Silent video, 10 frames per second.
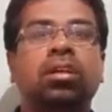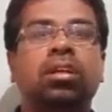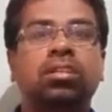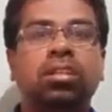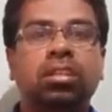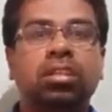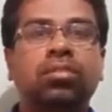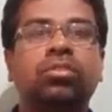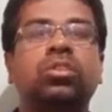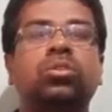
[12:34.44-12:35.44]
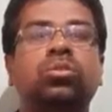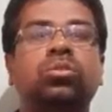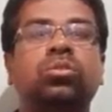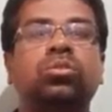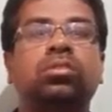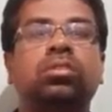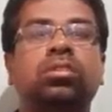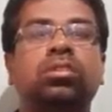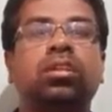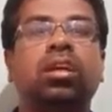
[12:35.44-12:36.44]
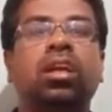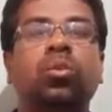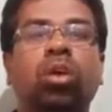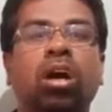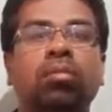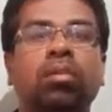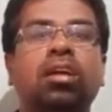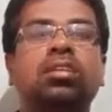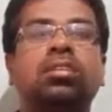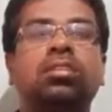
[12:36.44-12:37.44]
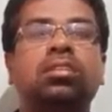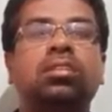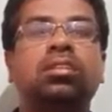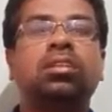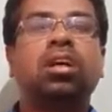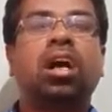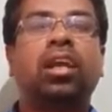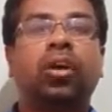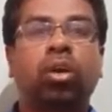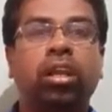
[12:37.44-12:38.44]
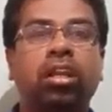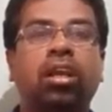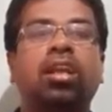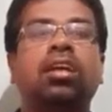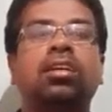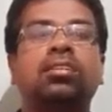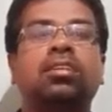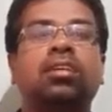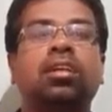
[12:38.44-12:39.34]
listening gives you involvement and acquiring knowledge.